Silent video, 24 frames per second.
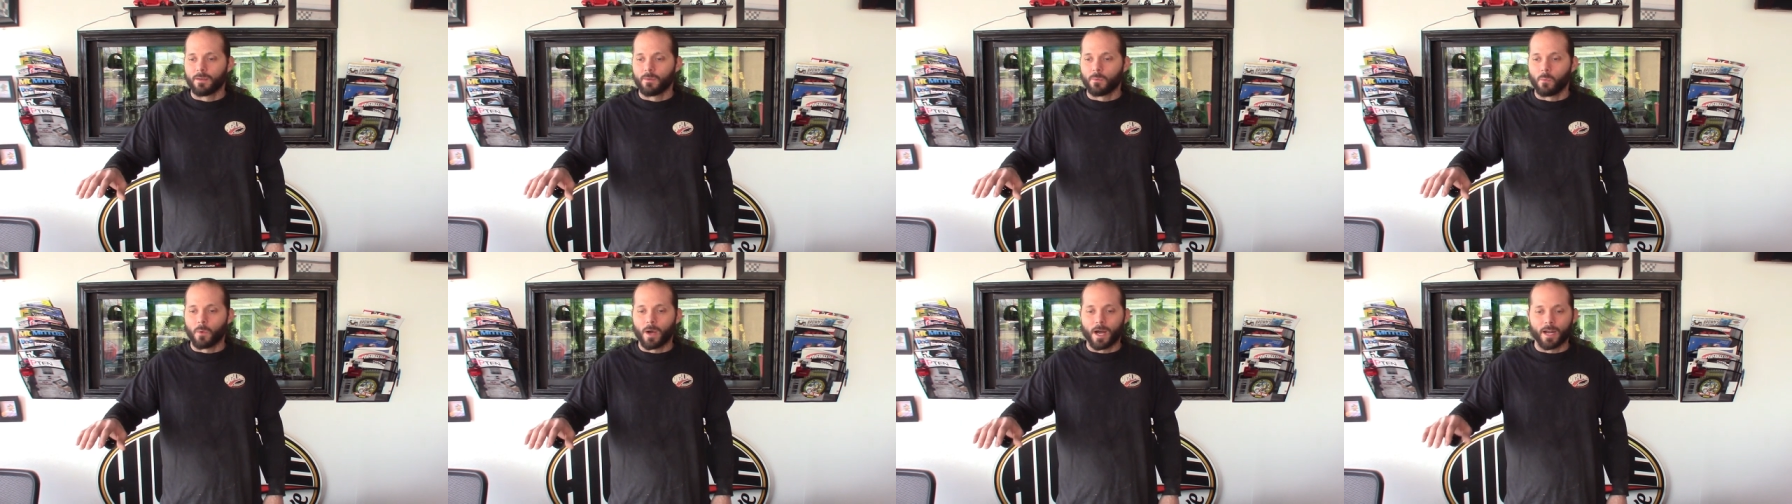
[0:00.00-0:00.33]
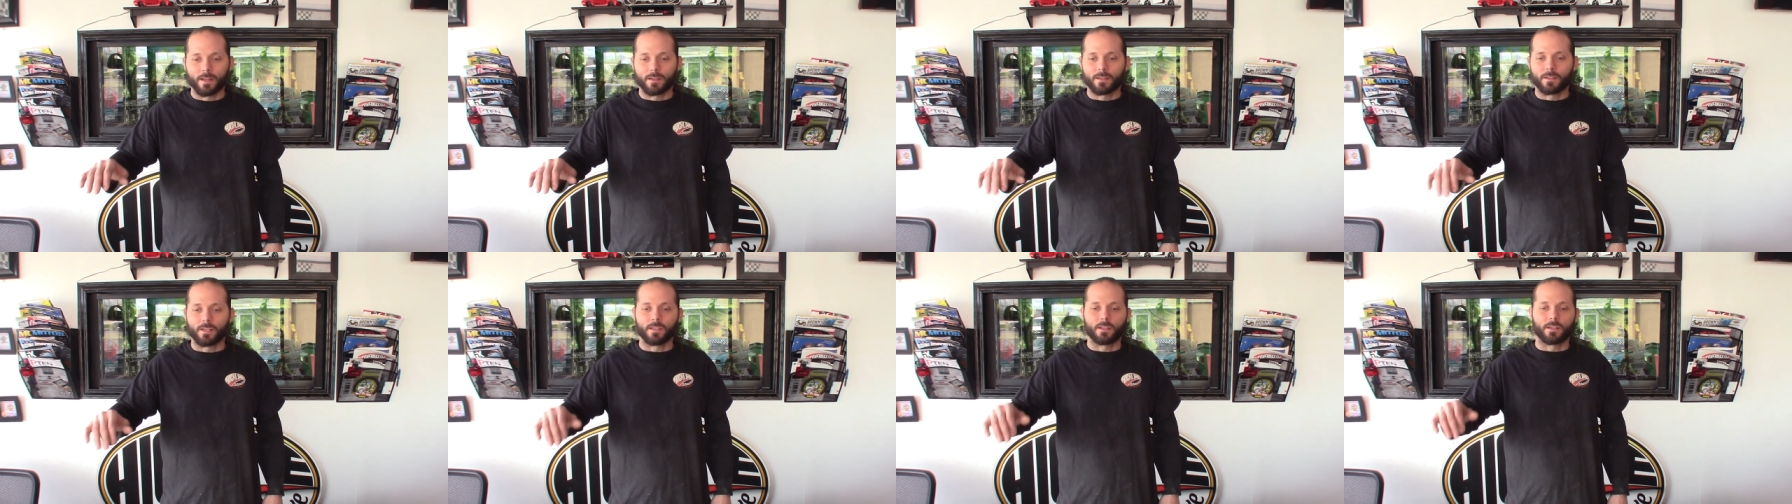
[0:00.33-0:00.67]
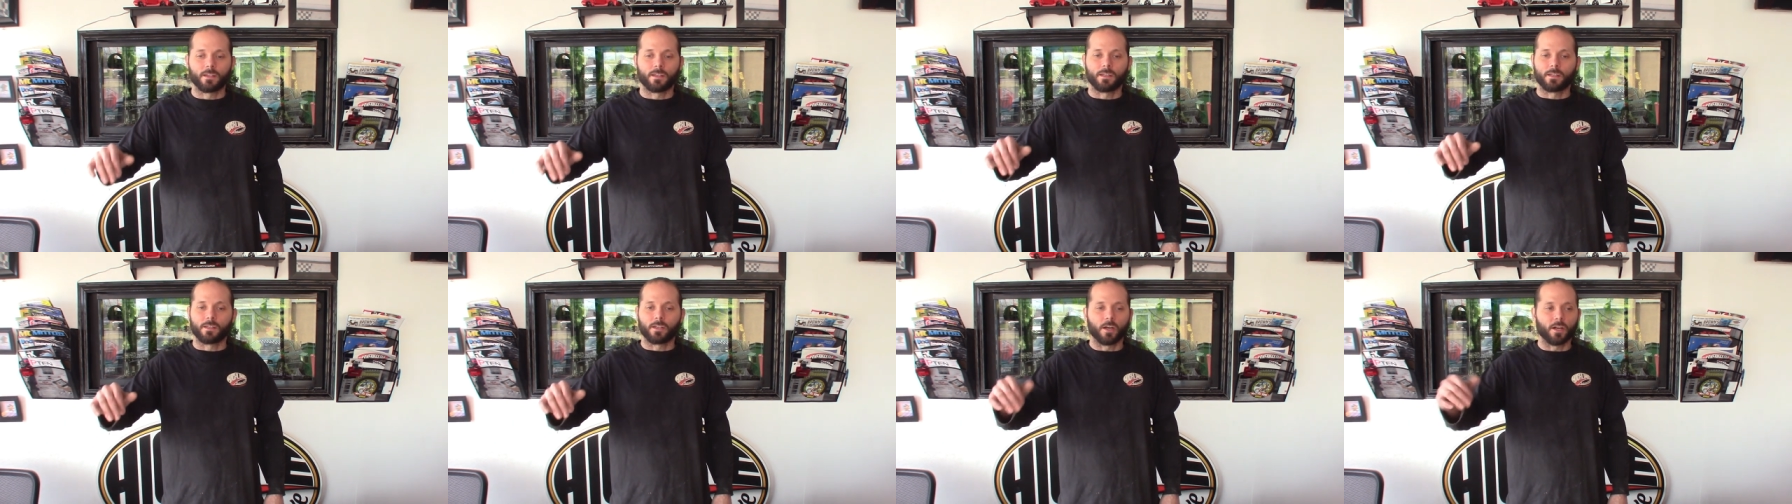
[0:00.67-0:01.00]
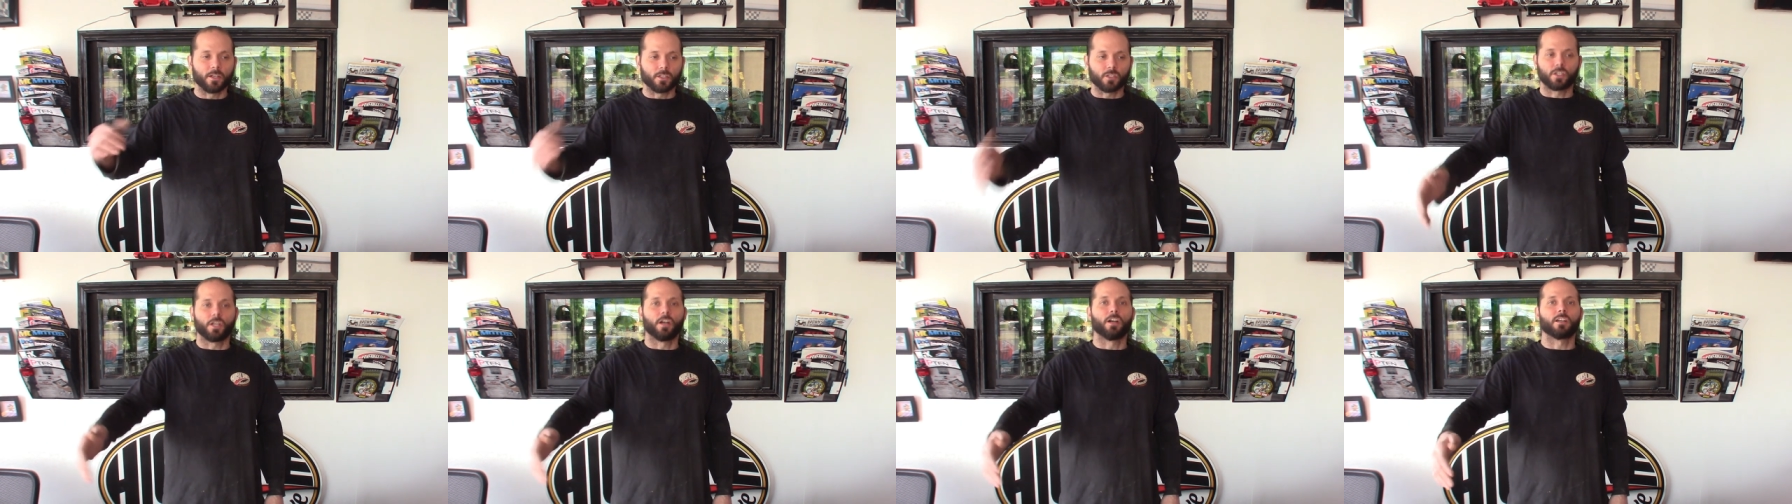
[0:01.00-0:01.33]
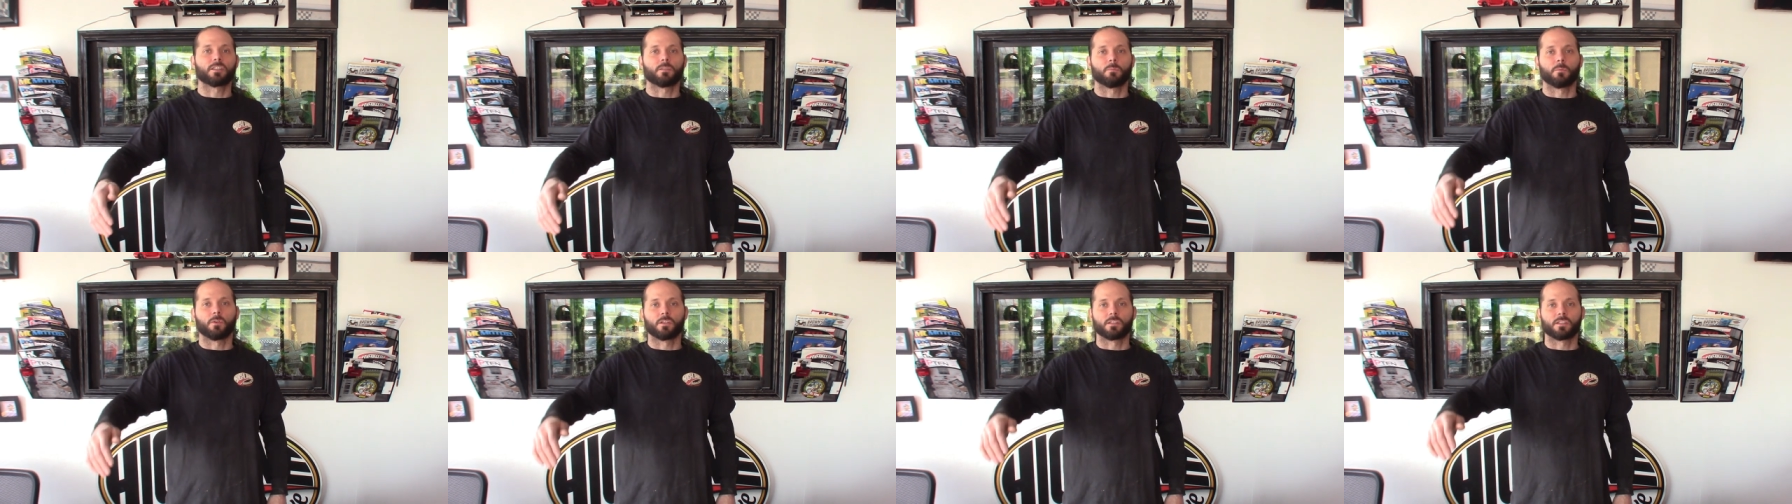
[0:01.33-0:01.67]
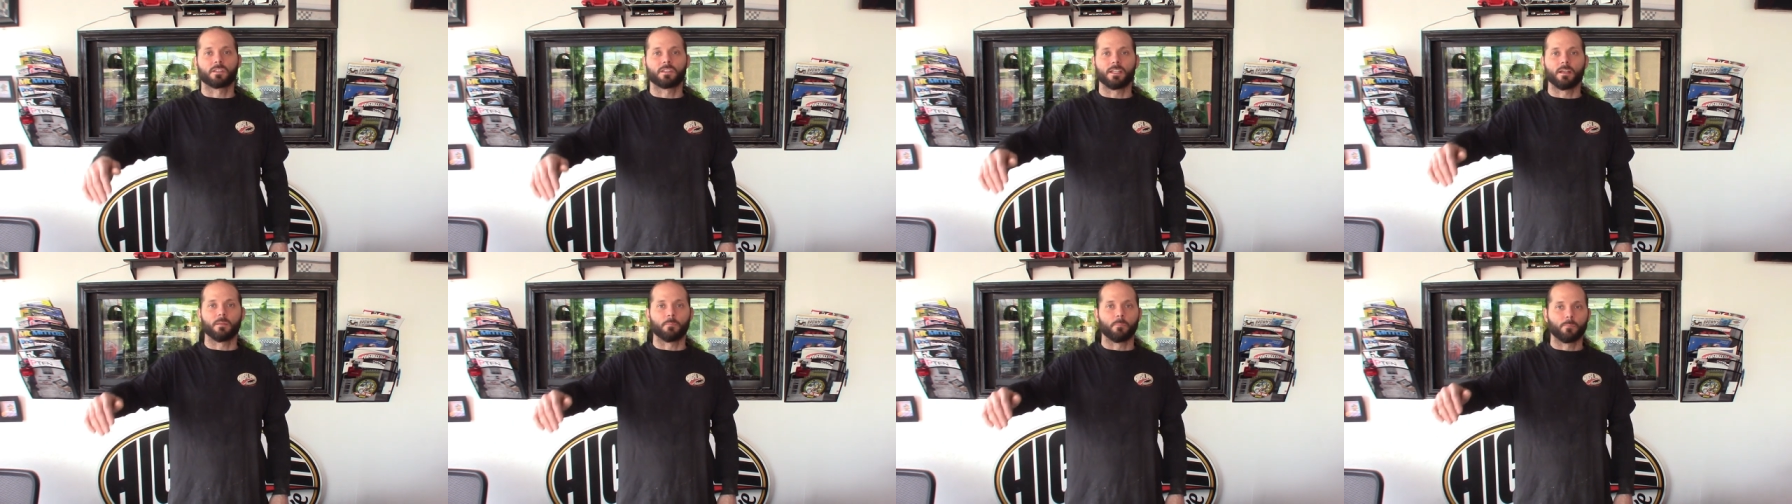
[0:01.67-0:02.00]
wanted to touch customers'
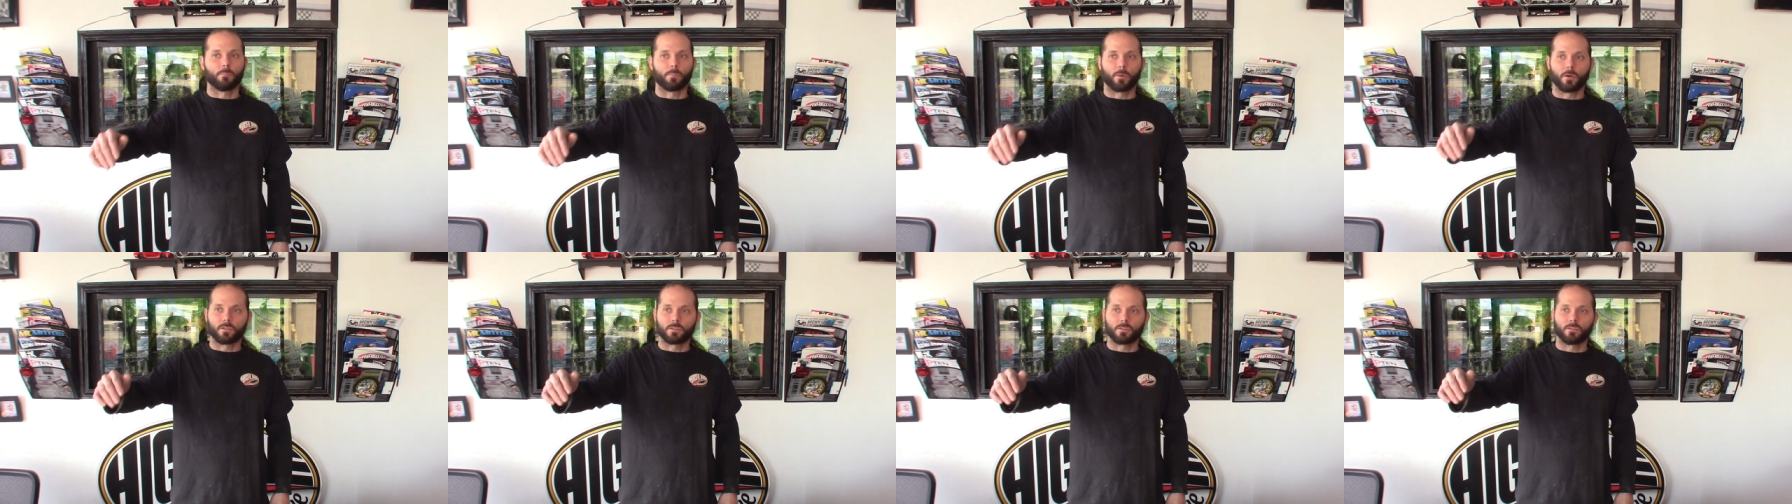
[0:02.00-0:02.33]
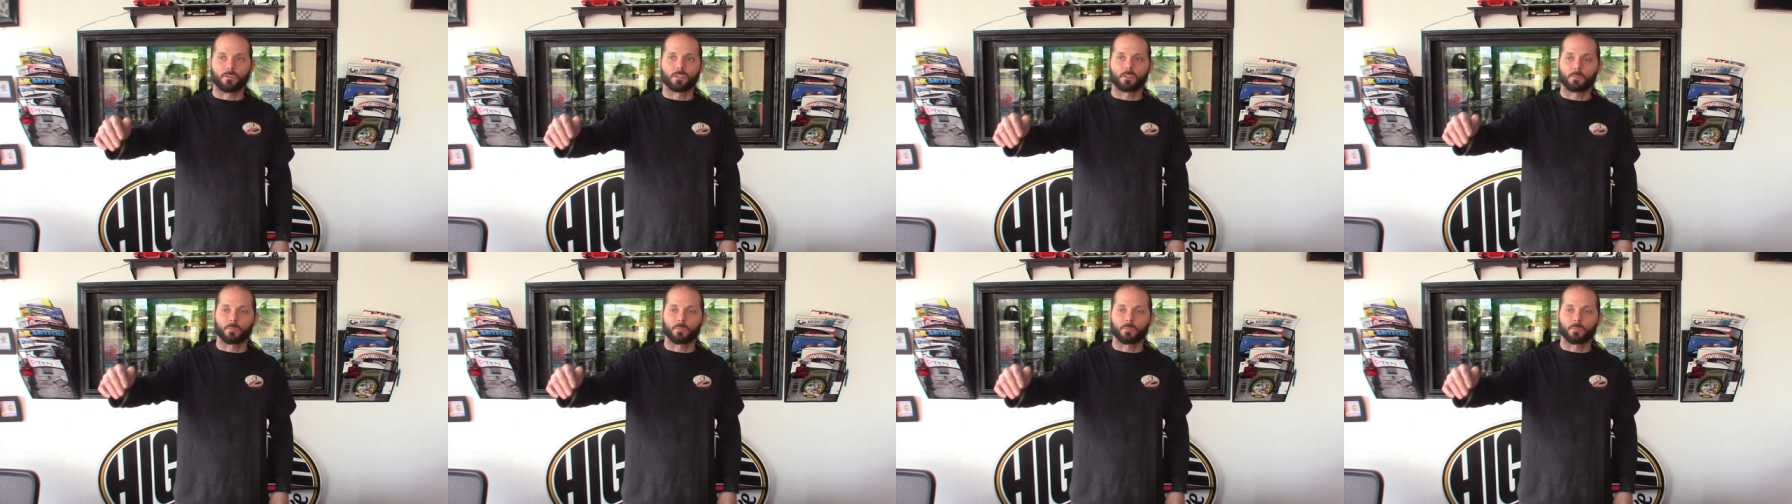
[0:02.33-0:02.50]
personal